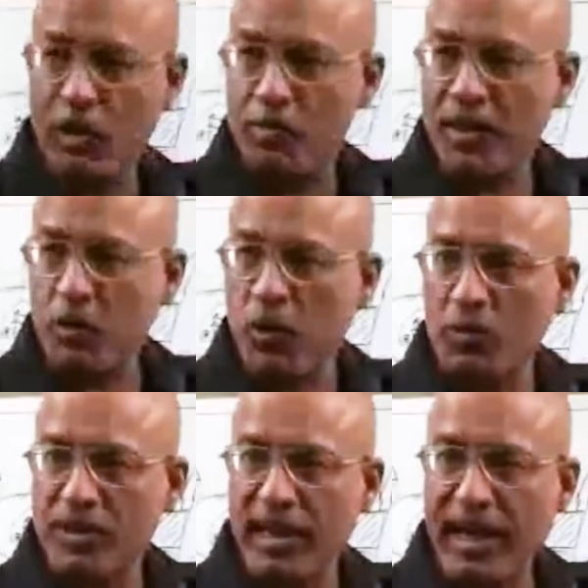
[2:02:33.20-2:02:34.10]
inhibitor. What
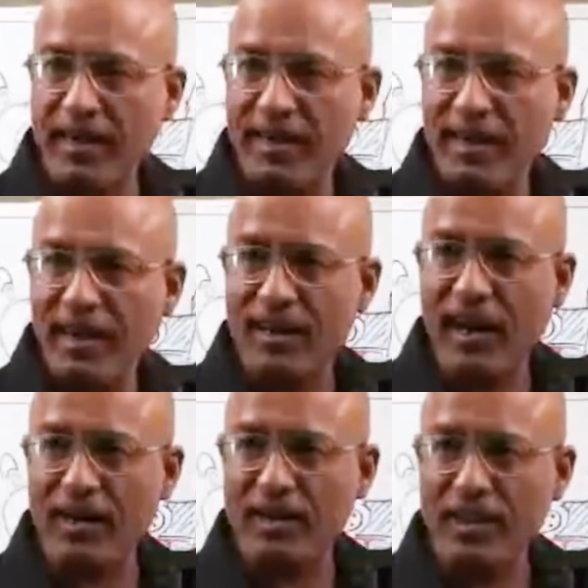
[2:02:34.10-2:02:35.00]
was that?
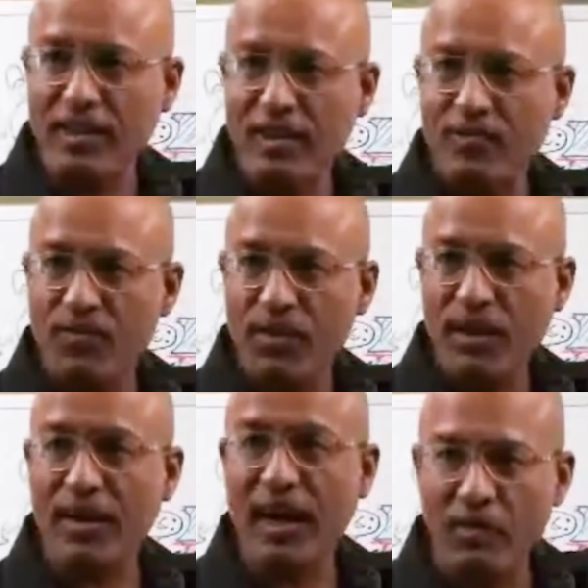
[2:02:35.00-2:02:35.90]
Ralti,
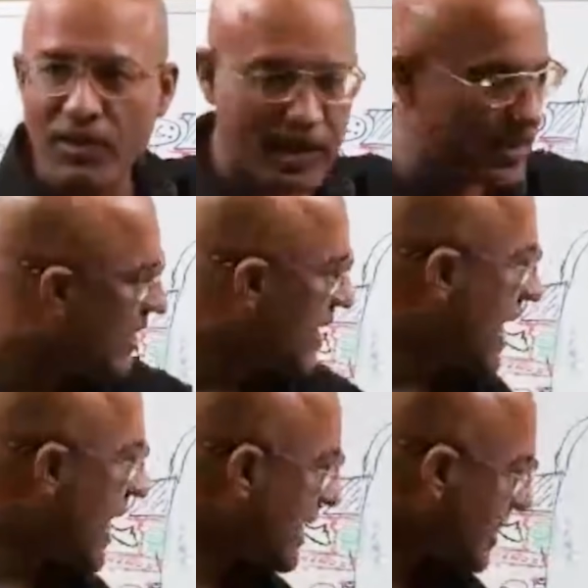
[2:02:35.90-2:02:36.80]
Gravir.
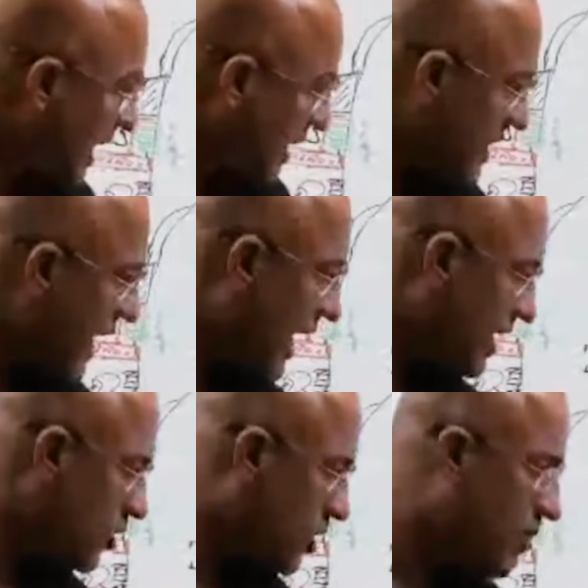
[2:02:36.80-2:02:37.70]
And then in the
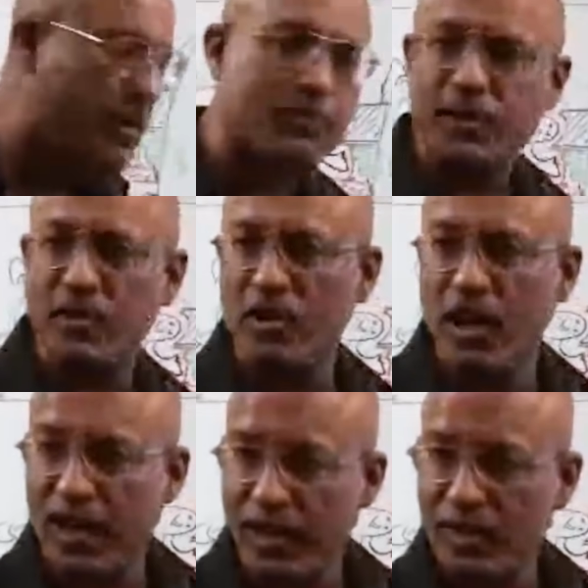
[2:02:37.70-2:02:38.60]
end you come after this
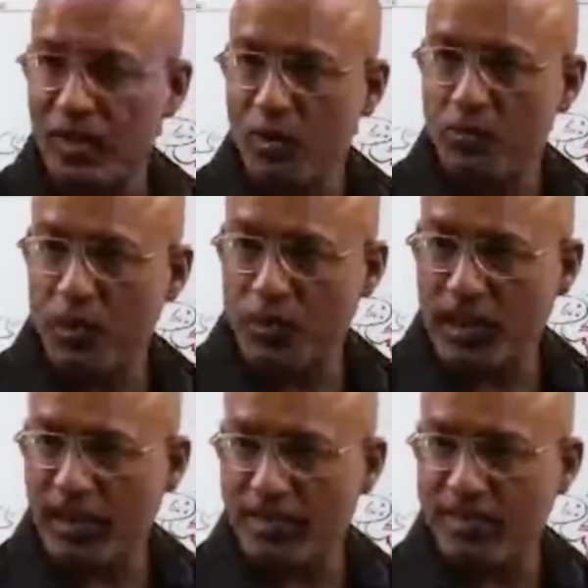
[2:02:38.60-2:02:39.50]
duck,
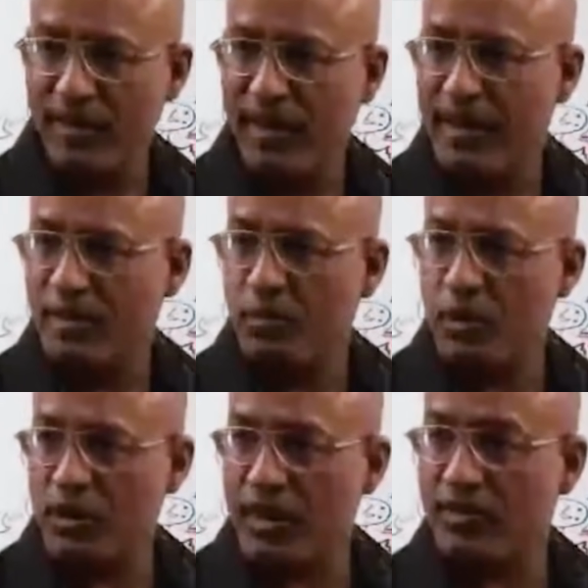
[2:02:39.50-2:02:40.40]
protease.
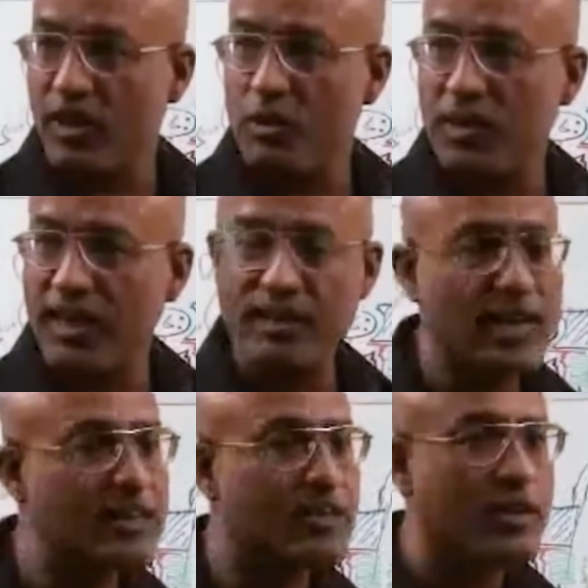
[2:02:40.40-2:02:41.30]
Protease inhibitor,
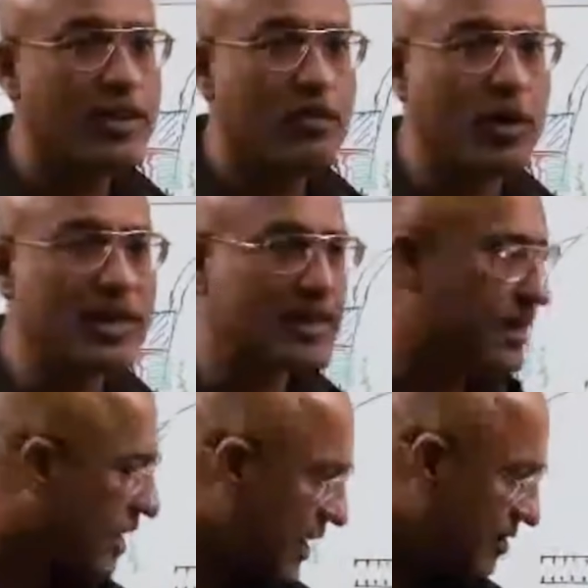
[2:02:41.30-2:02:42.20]
yes. What are the
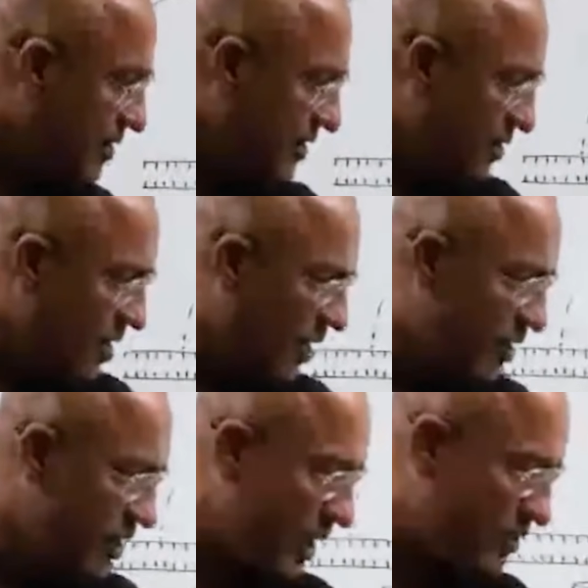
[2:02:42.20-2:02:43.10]
drugs?
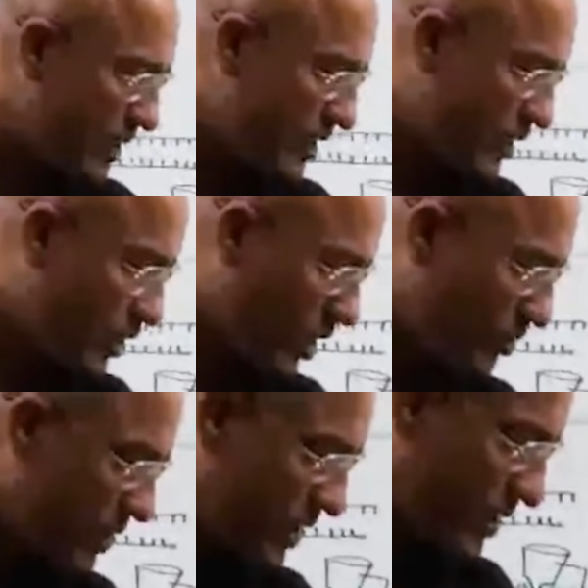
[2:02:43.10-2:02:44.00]
Indinavir, ritonavir,